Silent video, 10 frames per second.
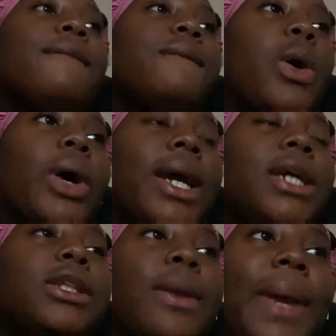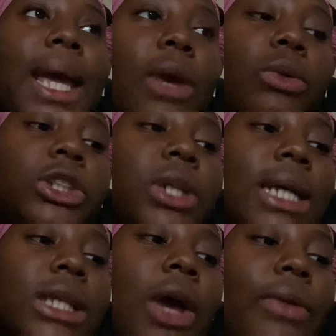for the beginning, which you
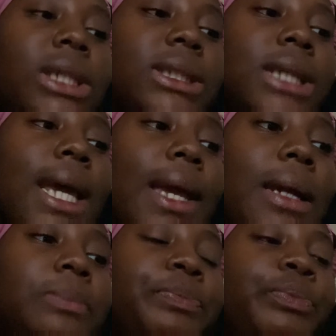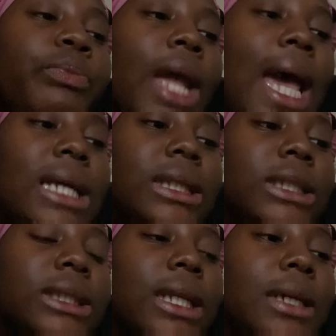guys already seen at
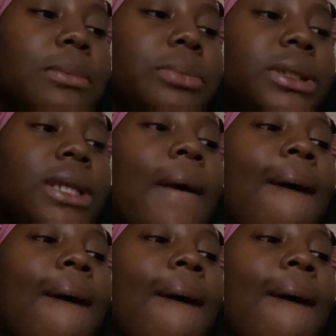these clips